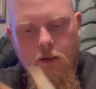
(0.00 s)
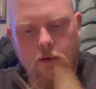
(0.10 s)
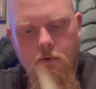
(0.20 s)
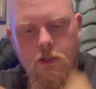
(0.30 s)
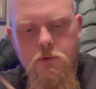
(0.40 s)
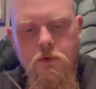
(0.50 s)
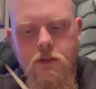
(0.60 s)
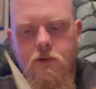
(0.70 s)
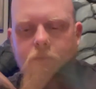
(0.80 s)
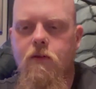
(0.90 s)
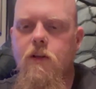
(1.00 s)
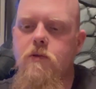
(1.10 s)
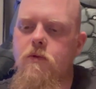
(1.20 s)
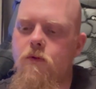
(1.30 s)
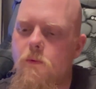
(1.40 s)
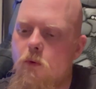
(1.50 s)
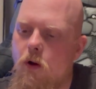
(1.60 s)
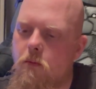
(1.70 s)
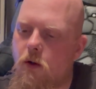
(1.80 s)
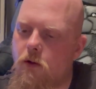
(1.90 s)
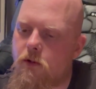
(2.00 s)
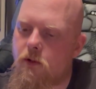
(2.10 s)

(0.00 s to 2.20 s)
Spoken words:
This was from Walmart.